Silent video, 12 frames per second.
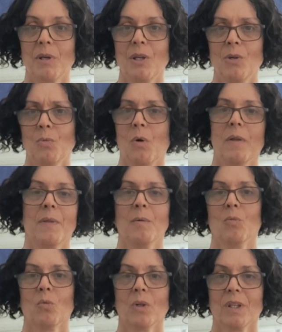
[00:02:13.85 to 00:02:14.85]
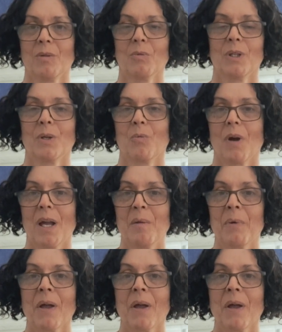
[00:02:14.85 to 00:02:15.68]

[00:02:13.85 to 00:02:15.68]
You want them really, really ripe.